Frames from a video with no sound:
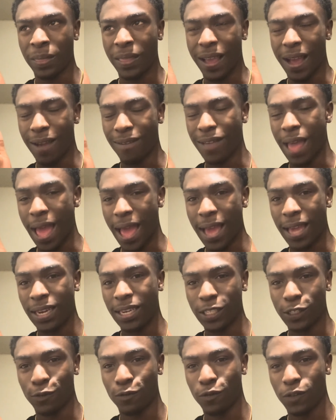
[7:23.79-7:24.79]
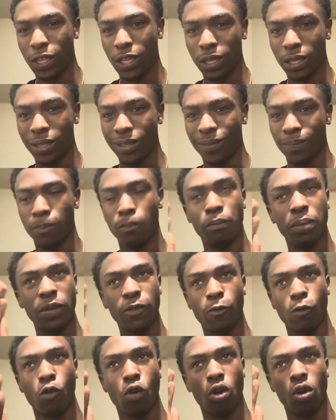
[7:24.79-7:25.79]
I've had this feeling
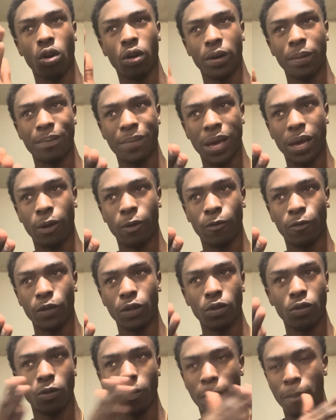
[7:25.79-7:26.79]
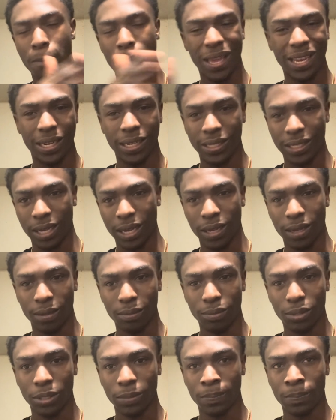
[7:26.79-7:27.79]
before on the battlefield many
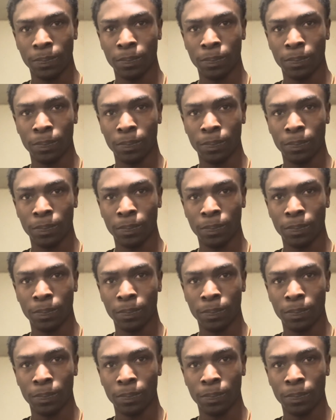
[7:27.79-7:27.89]
times.